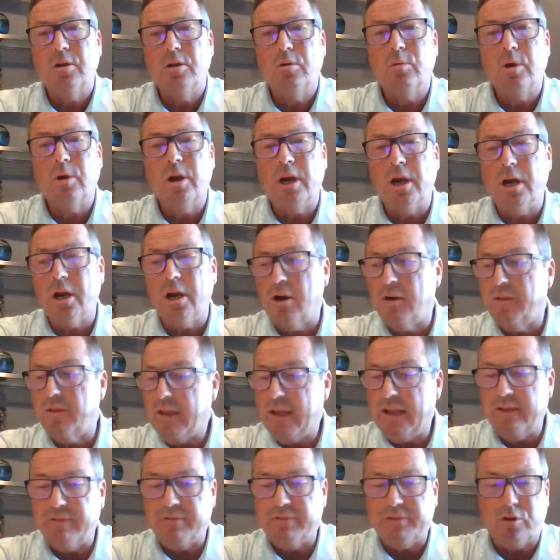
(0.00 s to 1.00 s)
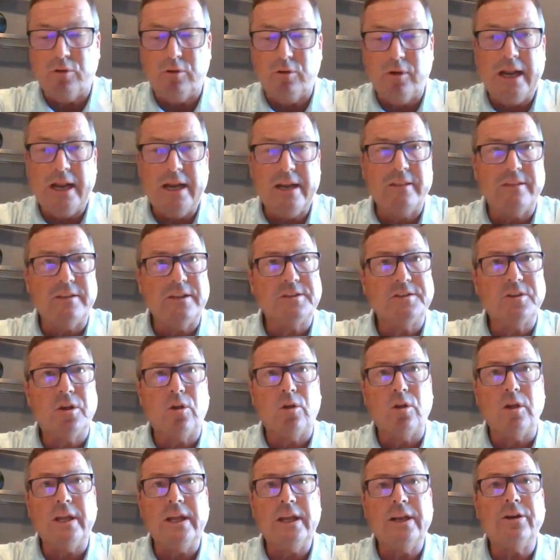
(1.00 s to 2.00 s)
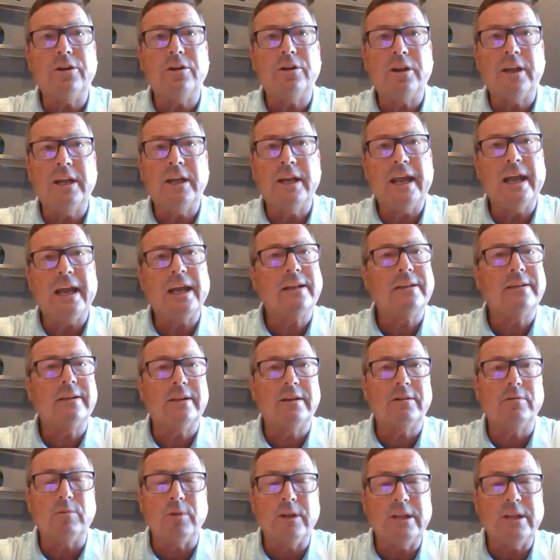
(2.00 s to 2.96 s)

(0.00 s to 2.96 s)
where they've created this whole interconnected